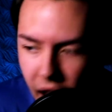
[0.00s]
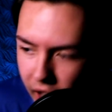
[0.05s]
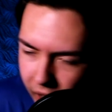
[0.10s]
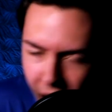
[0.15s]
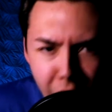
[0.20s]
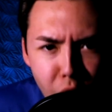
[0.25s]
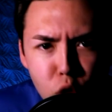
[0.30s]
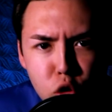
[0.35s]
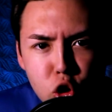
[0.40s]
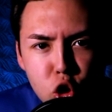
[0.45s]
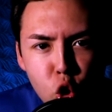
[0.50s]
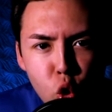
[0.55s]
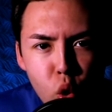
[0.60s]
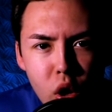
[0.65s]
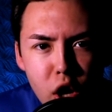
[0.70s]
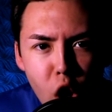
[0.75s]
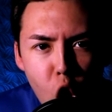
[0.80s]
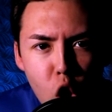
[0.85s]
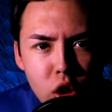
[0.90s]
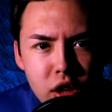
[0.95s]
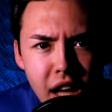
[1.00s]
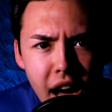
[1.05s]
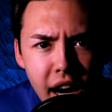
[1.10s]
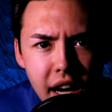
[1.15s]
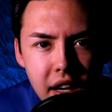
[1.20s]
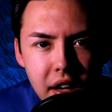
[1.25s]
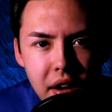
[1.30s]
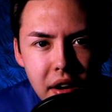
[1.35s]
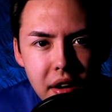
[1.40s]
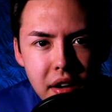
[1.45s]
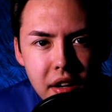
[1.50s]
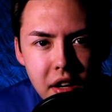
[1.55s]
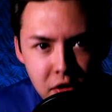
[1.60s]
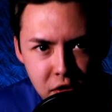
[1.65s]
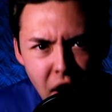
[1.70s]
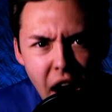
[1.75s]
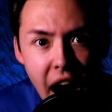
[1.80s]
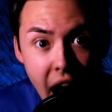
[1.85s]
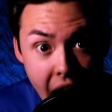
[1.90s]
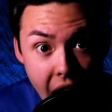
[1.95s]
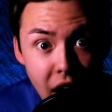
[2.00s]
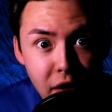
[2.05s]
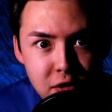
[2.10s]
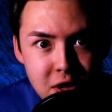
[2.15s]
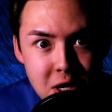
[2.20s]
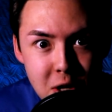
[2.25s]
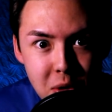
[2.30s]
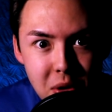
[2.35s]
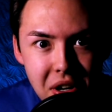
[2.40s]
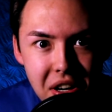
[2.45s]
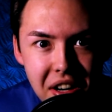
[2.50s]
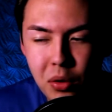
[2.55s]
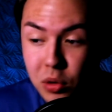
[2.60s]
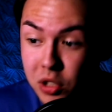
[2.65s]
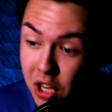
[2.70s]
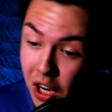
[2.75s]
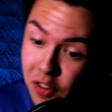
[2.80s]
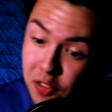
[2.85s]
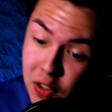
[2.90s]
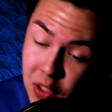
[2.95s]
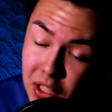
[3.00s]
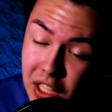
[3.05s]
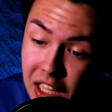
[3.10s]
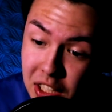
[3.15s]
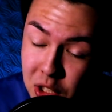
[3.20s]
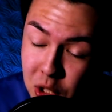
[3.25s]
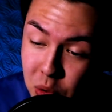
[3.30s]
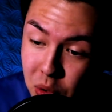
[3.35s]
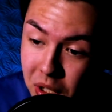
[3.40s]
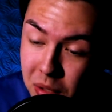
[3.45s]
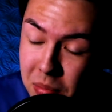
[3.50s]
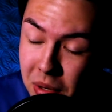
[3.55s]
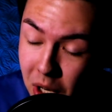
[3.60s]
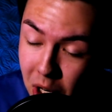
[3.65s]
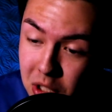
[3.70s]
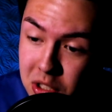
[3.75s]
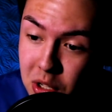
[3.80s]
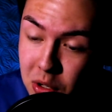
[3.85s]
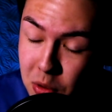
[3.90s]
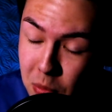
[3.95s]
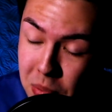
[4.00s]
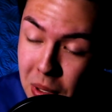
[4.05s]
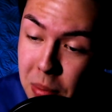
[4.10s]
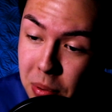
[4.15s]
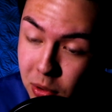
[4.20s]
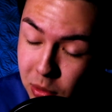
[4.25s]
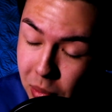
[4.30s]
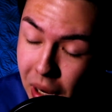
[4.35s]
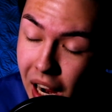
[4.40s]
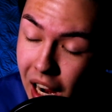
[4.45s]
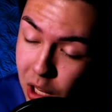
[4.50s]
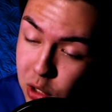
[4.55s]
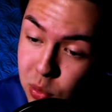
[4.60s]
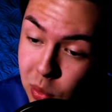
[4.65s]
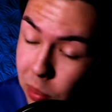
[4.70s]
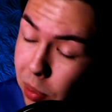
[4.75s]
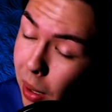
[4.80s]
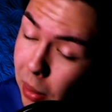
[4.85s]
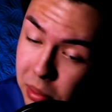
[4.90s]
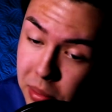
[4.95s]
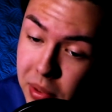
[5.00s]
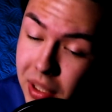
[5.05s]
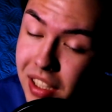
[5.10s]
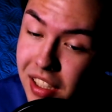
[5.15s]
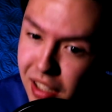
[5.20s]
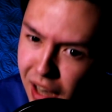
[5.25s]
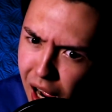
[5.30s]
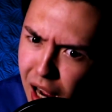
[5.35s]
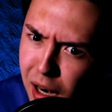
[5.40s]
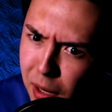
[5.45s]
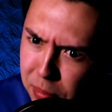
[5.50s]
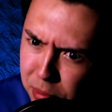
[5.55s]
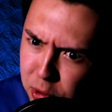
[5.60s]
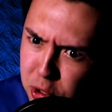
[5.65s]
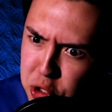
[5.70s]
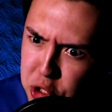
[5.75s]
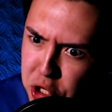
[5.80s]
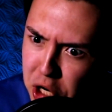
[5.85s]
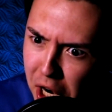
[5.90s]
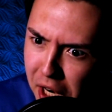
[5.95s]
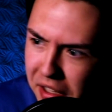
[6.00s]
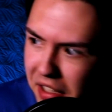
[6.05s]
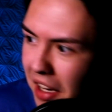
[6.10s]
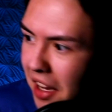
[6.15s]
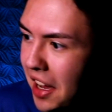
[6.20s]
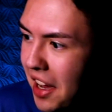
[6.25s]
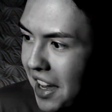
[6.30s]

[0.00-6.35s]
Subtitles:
and I'll do it all night. If I have to, which I feel like doing, but also the people in my house will probably not appreciate.